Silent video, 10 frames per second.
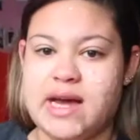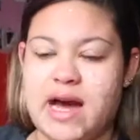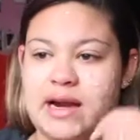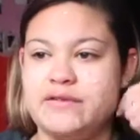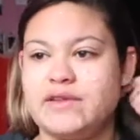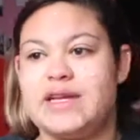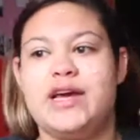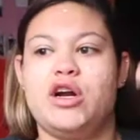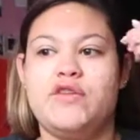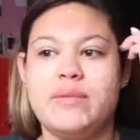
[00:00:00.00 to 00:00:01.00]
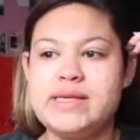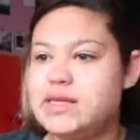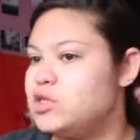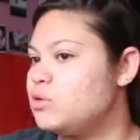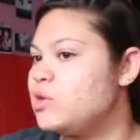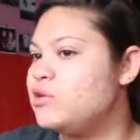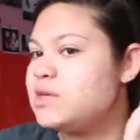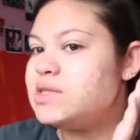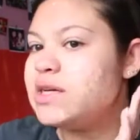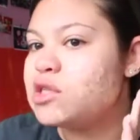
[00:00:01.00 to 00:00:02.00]
kind of lighter for my skin tone, but you
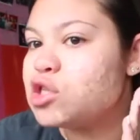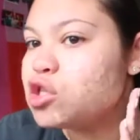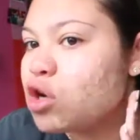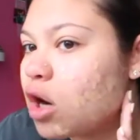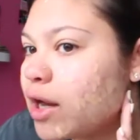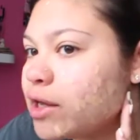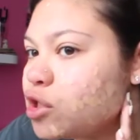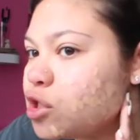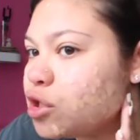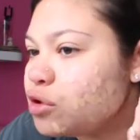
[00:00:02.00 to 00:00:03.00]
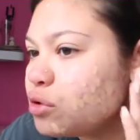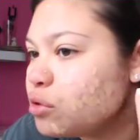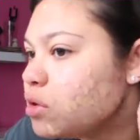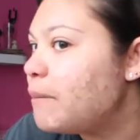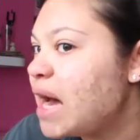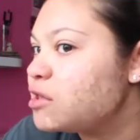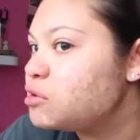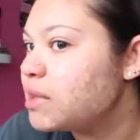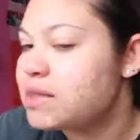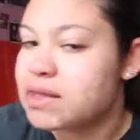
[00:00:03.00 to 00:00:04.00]
can see it's starting to
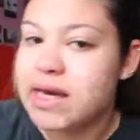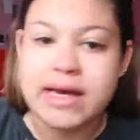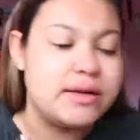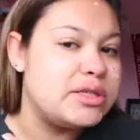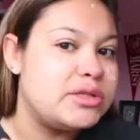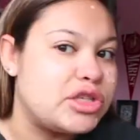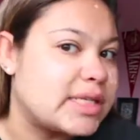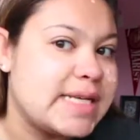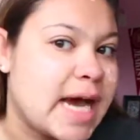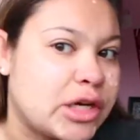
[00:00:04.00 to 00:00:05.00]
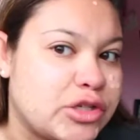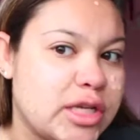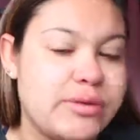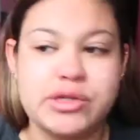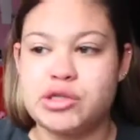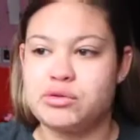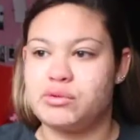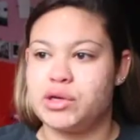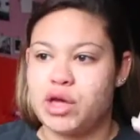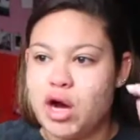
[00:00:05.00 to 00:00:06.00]
match my skin just naturally, which is really